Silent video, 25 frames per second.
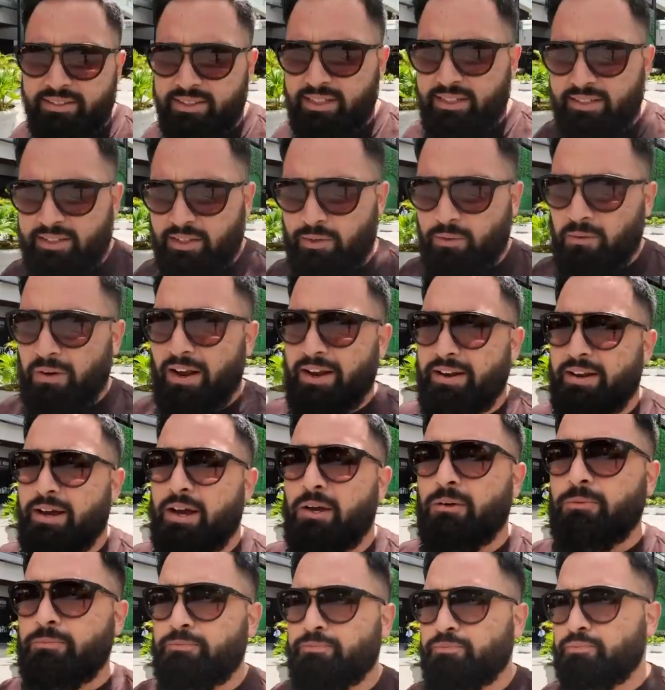season right
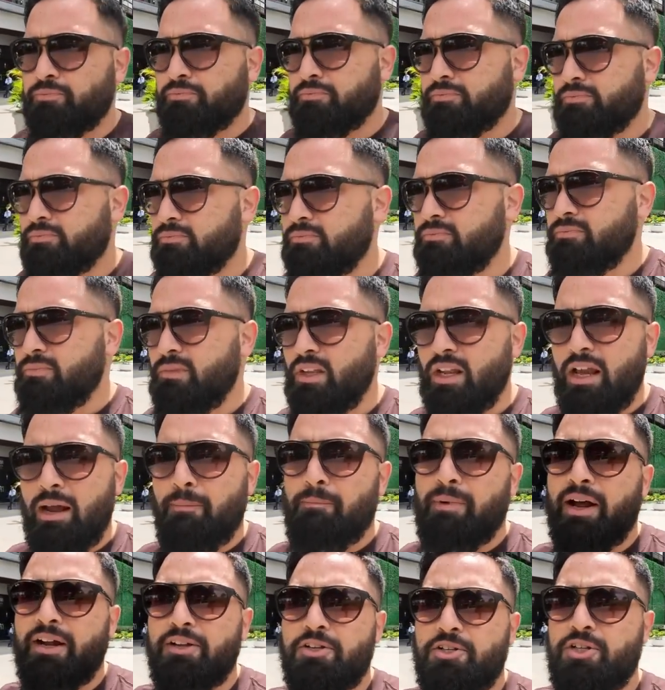now.
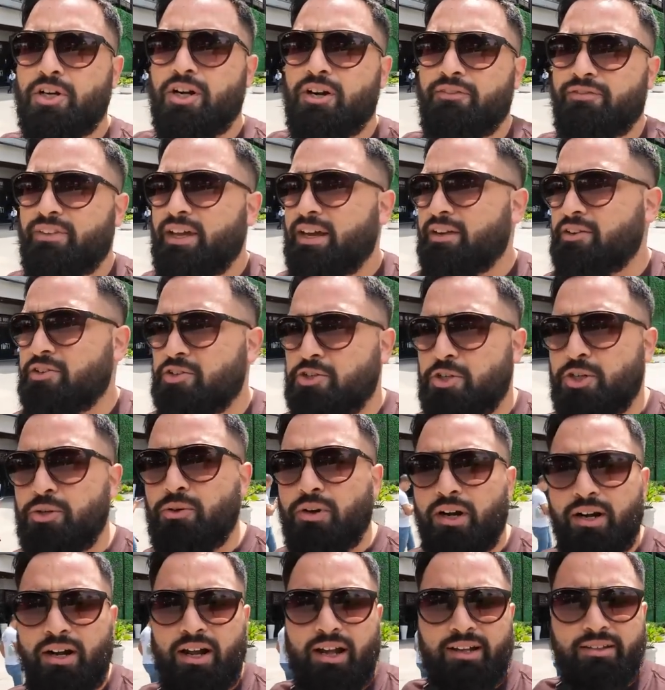I'm not sure if that is
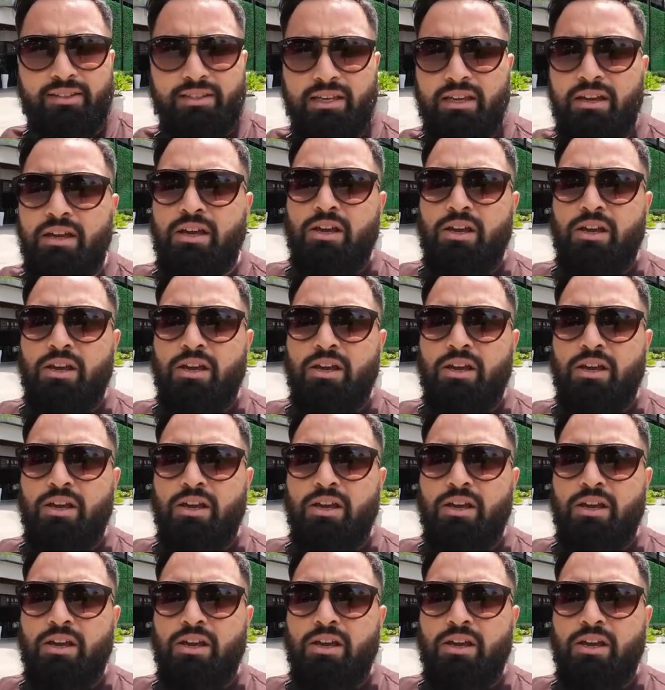true or not,